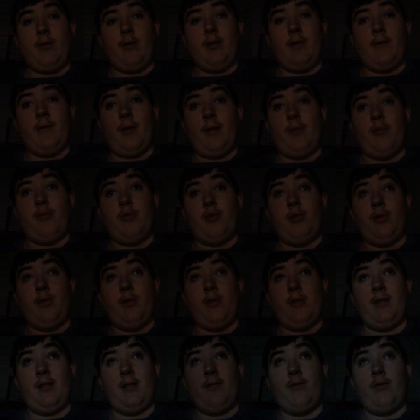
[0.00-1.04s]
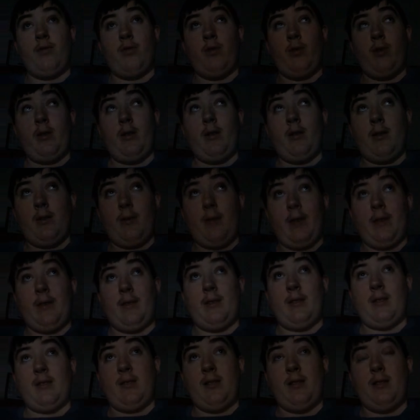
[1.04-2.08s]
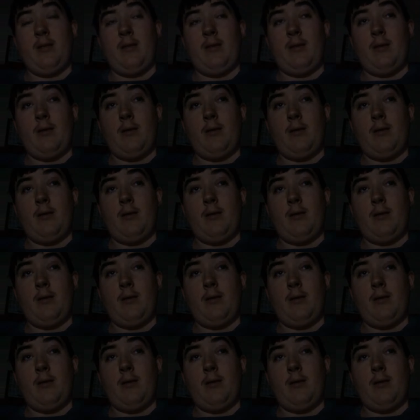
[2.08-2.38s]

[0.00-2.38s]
live up to the sinful, that the sin,